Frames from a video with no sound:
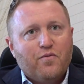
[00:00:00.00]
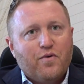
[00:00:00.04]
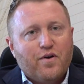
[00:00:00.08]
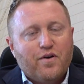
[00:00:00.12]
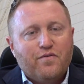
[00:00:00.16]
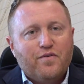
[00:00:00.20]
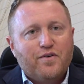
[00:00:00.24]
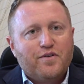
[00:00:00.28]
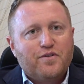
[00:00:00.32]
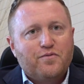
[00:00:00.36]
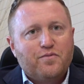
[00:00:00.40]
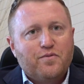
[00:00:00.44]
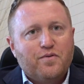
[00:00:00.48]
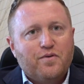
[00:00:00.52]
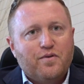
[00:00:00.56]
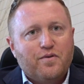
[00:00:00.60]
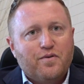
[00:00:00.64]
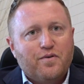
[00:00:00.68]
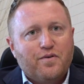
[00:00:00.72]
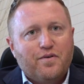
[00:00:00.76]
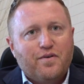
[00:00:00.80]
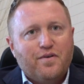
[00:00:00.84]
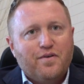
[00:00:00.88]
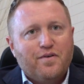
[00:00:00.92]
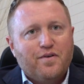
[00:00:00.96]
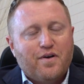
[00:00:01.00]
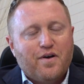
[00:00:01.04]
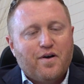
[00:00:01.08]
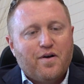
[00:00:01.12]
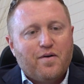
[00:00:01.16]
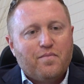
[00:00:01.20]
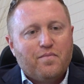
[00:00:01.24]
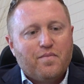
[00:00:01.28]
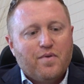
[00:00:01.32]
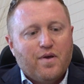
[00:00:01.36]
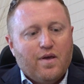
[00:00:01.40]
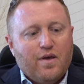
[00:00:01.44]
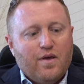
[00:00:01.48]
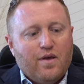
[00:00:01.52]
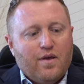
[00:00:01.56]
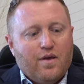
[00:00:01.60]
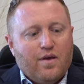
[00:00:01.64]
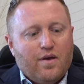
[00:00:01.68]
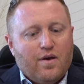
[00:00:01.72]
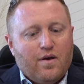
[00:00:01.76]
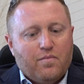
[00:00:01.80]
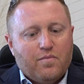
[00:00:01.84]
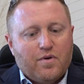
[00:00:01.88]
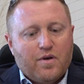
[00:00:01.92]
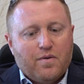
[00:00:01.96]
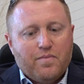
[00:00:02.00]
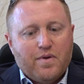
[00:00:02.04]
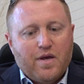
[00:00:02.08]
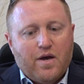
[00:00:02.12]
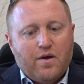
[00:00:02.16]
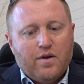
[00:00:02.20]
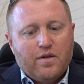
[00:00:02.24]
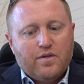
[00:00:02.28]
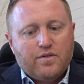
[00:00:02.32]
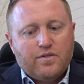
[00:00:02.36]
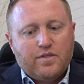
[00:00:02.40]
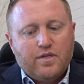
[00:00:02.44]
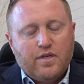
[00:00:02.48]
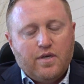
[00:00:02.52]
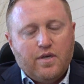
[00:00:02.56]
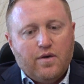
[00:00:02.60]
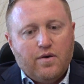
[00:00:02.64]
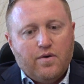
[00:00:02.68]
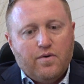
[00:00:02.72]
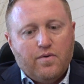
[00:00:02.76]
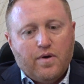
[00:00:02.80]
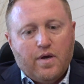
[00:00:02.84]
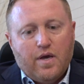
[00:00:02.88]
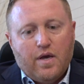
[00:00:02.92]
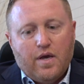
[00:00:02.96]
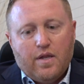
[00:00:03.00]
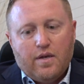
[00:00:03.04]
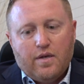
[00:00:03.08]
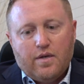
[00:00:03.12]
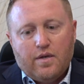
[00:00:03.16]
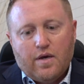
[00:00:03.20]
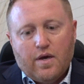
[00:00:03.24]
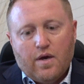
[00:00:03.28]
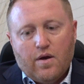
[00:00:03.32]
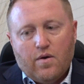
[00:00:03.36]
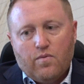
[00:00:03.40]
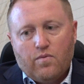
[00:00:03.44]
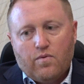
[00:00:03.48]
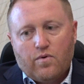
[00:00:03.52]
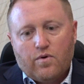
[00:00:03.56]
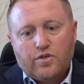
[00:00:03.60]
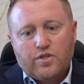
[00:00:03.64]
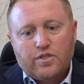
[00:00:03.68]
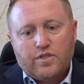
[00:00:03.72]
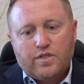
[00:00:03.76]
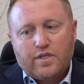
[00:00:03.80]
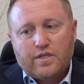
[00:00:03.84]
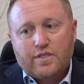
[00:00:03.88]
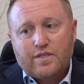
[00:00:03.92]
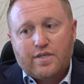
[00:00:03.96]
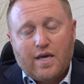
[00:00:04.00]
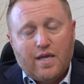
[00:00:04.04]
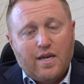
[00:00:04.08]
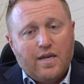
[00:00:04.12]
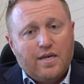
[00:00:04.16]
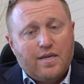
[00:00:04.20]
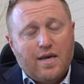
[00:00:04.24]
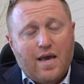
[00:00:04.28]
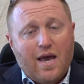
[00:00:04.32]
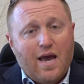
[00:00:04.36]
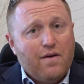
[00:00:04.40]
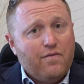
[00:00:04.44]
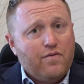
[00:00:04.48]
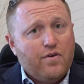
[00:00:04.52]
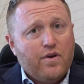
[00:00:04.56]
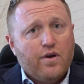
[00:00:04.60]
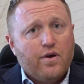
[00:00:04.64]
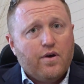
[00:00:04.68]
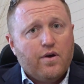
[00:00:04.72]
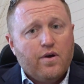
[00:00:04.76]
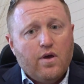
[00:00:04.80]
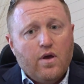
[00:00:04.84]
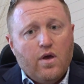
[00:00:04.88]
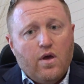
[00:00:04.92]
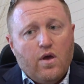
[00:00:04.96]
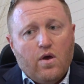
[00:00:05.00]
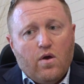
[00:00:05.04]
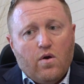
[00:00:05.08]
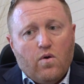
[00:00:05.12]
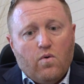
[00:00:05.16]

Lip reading: One of us will come down and see you, and we're just excited to have here.